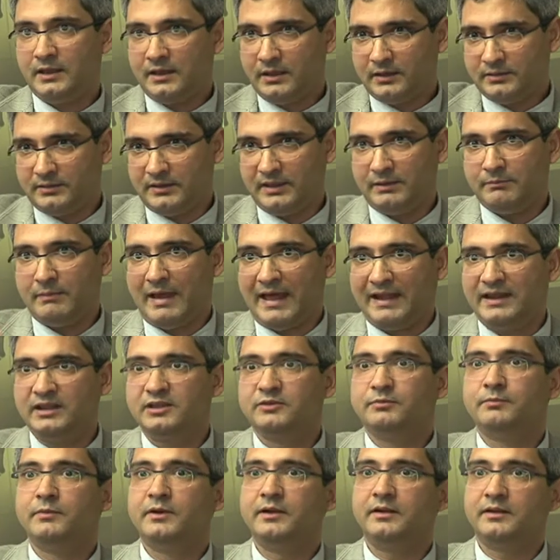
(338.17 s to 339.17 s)
the
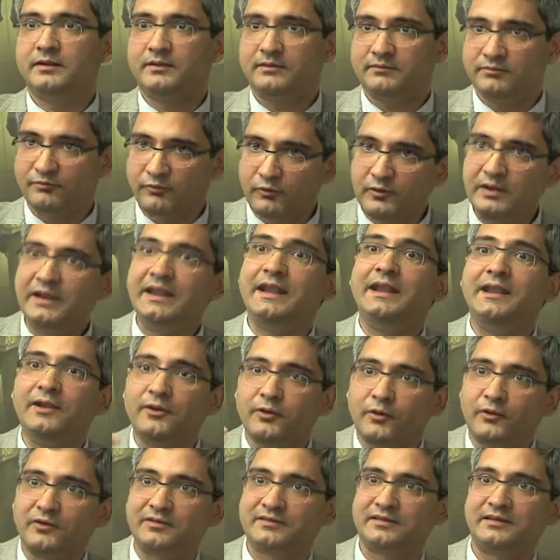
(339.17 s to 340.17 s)
management fully
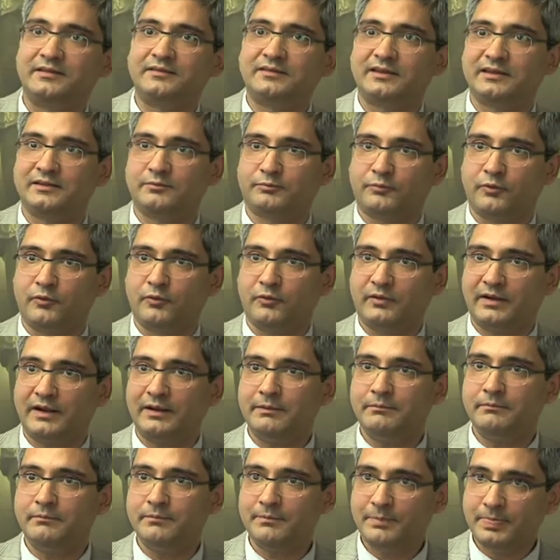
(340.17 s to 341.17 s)
endorses this
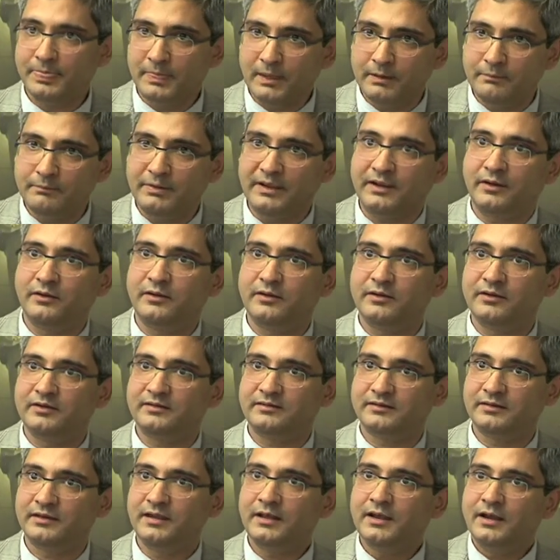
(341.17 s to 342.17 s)
program
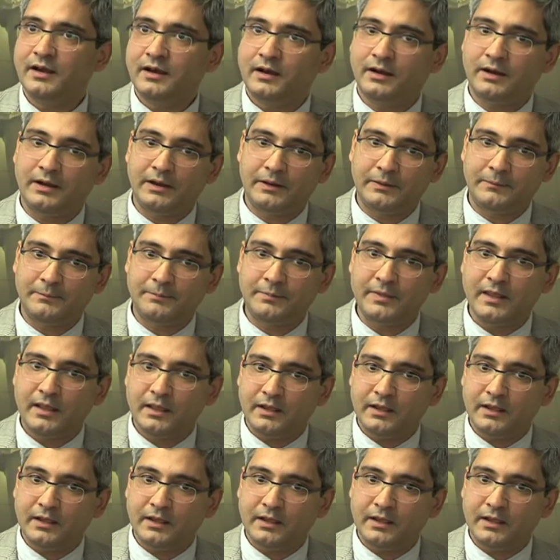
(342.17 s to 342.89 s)
because um,